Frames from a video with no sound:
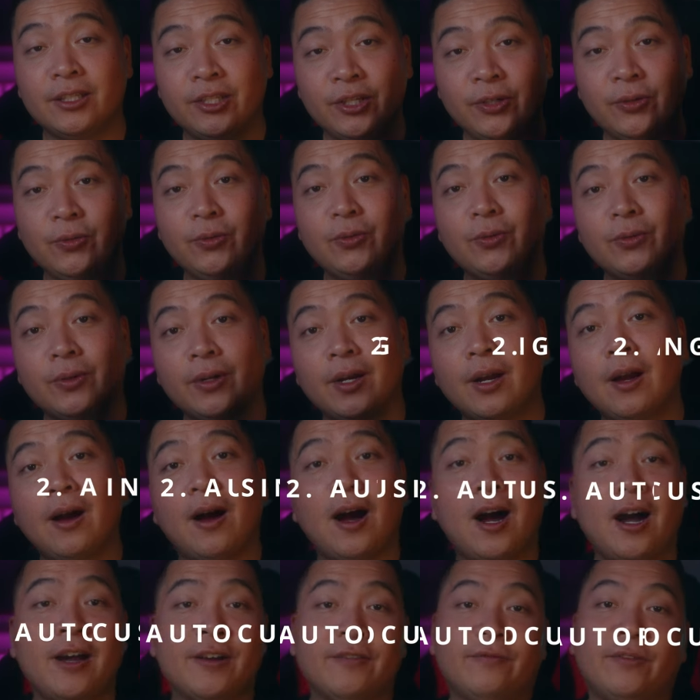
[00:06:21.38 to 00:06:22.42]
Two,
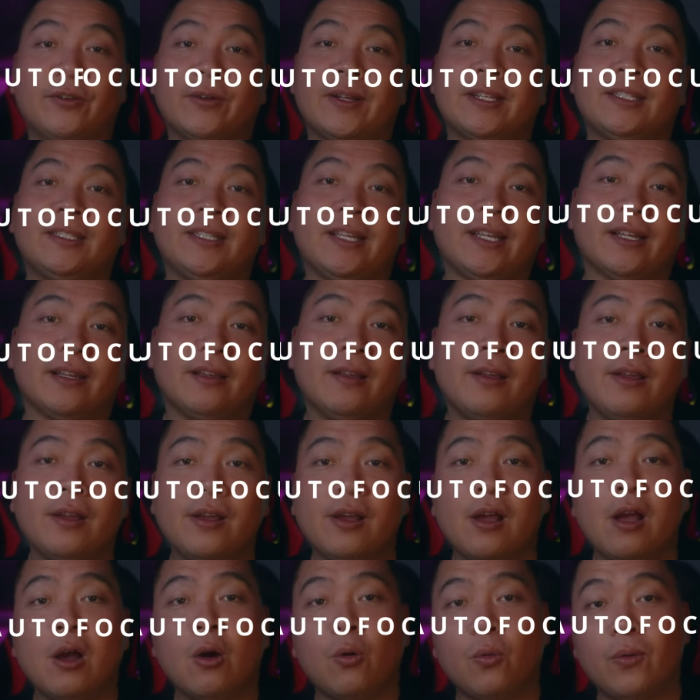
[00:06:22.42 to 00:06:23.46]
autofocusing.
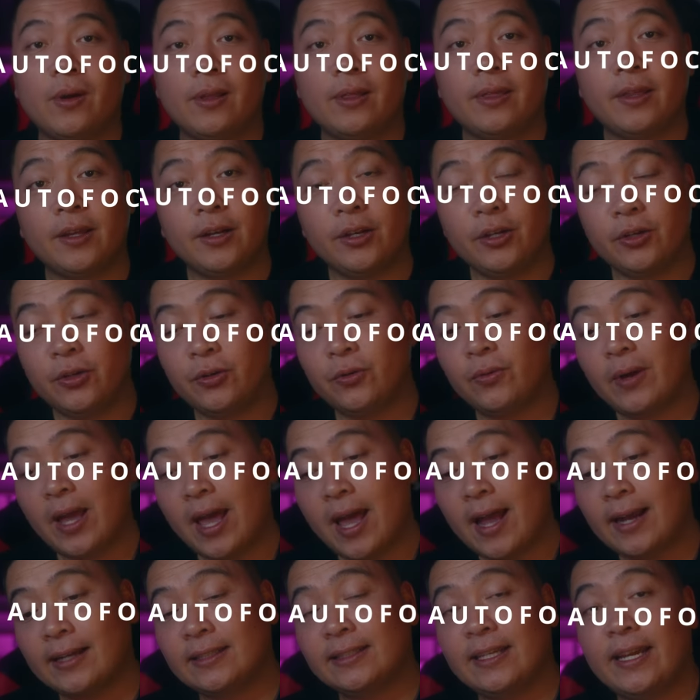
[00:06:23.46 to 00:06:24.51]
With the new
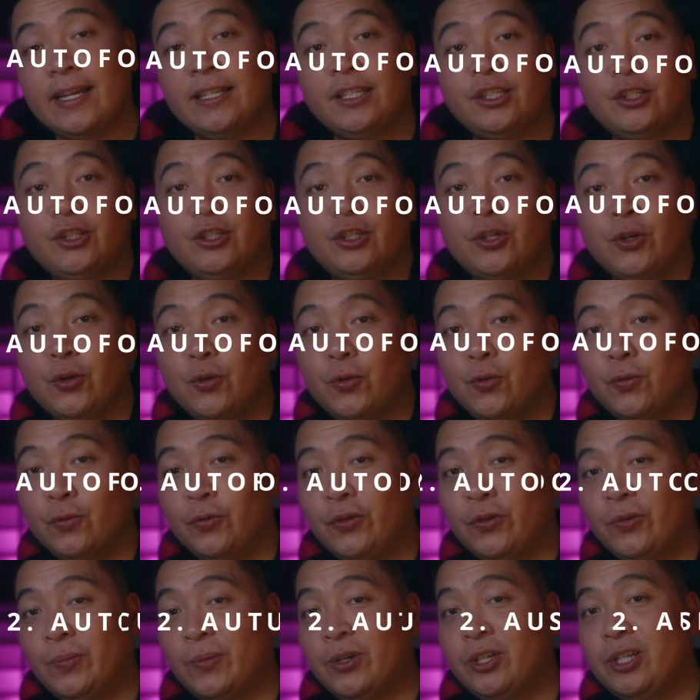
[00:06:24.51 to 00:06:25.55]
X-H2
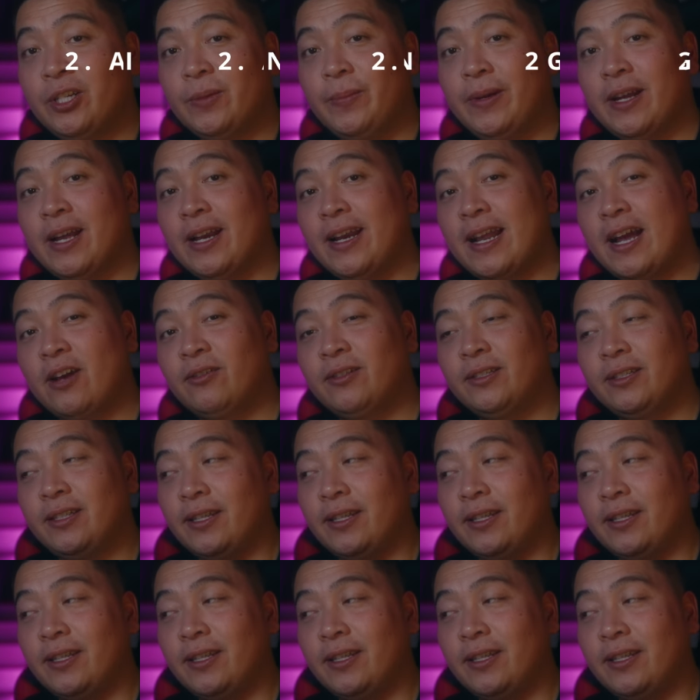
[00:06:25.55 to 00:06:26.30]
rumor to be announced